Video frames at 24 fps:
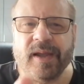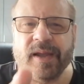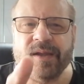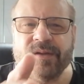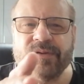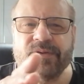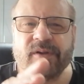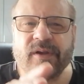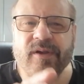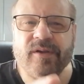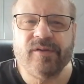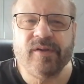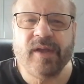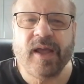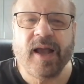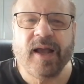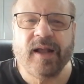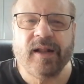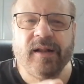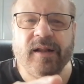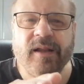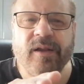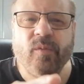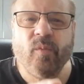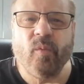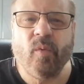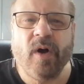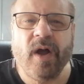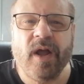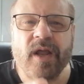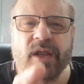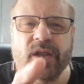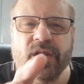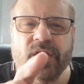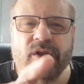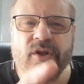is exactly
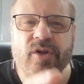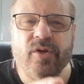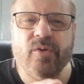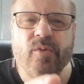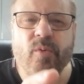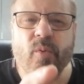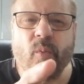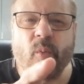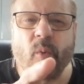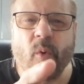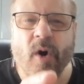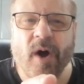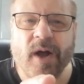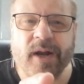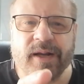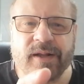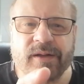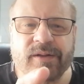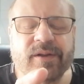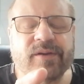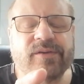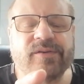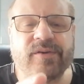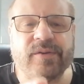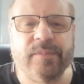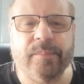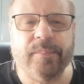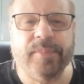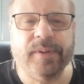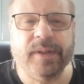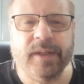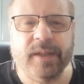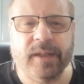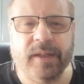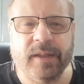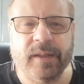what you want it to
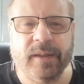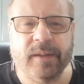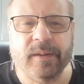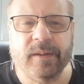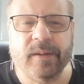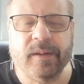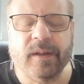be.